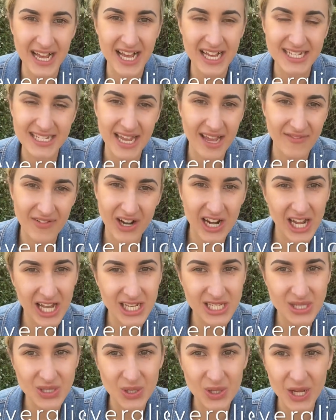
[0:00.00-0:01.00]
at
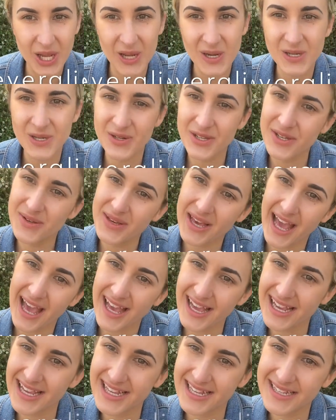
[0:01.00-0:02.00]
everglides.co.uk.